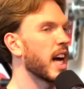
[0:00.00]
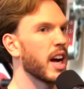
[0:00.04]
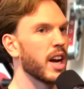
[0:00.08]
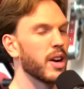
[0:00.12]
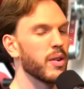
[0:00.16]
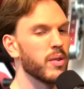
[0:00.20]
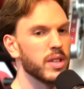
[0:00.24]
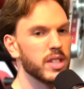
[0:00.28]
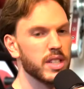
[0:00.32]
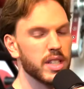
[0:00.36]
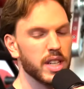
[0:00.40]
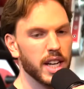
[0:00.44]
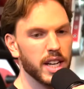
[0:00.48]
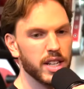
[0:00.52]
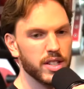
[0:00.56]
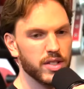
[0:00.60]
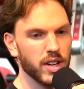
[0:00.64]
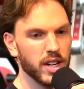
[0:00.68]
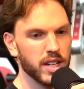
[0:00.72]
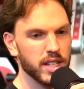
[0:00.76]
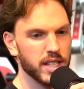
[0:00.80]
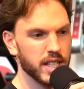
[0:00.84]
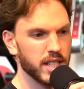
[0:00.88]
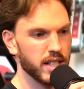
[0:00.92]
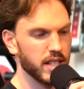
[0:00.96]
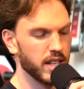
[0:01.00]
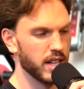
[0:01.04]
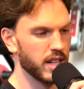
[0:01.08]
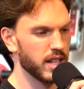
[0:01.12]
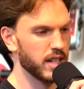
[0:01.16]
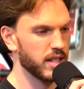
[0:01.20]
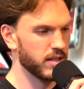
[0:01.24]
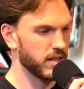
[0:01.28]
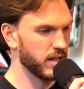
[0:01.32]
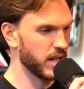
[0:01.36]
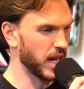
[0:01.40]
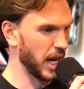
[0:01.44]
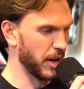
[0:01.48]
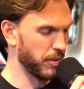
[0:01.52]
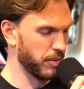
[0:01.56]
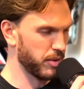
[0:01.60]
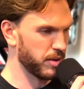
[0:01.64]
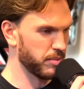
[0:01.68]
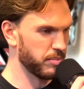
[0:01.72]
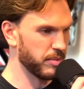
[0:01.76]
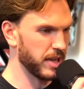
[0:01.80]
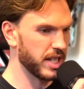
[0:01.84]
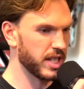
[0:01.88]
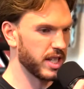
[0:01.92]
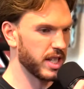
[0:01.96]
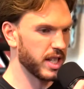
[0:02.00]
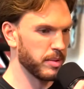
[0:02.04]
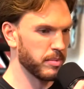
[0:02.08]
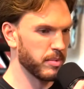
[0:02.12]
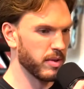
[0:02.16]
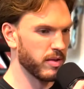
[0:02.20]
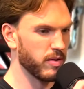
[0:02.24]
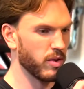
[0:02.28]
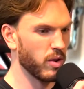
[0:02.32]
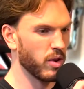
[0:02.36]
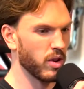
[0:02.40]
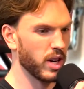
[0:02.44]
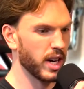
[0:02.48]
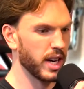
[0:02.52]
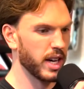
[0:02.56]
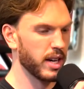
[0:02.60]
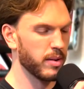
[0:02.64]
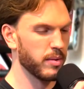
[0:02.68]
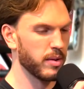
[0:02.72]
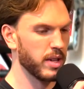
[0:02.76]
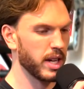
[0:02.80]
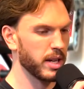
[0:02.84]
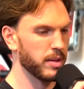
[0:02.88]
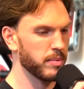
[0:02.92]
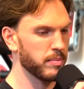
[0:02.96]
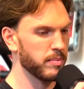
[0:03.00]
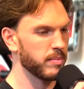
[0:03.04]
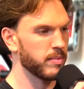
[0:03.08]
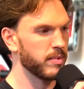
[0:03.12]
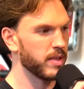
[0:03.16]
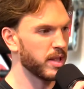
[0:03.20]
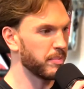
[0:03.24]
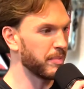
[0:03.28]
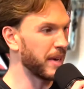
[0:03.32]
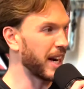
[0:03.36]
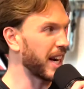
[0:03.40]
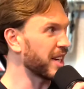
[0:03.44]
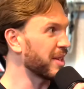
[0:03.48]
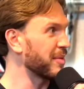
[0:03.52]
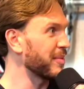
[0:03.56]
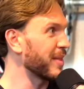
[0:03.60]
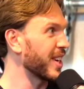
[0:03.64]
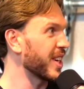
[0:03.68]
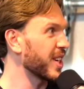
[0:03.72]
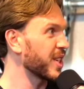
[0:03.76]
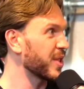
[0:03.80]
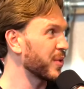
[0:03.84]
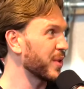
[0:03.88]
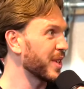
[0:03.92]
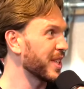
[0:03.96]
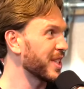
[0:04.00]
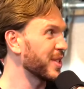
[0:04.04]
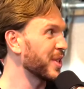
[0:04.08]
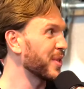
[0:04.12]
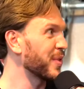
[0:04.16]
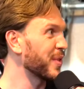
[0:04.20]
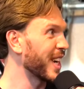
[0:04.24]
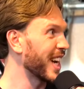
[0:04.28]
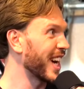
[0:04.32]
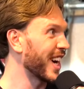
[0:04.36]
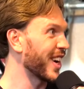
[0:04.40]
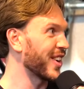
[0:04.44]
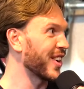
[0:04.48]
it was interesting that I was mentioning beforehand, like the McNamara twins who we had